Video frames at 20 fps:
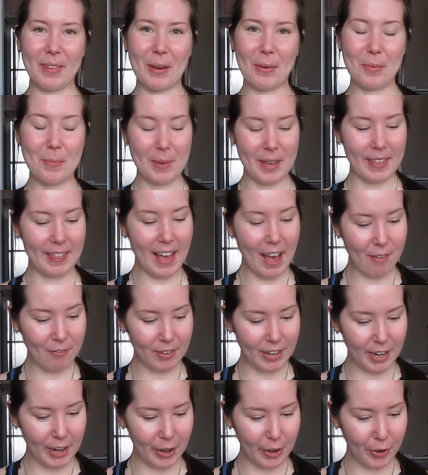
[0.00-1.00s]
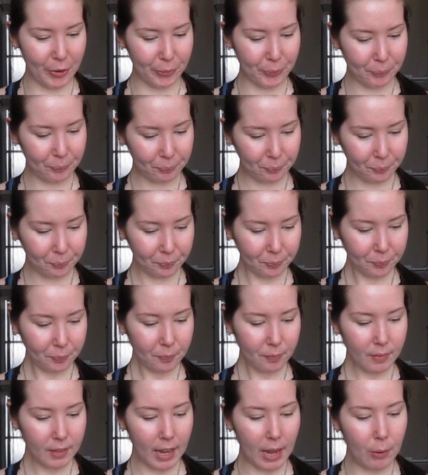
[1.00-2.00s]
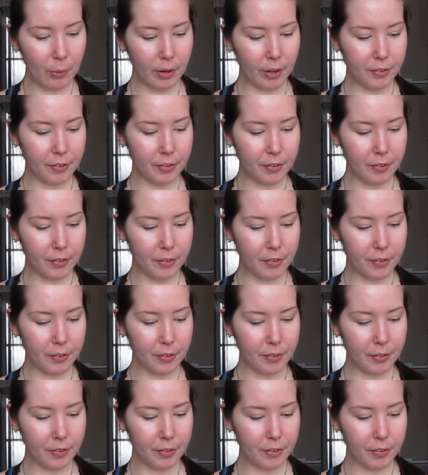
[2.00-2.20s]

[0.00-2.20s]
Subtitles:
that would be in that video. I would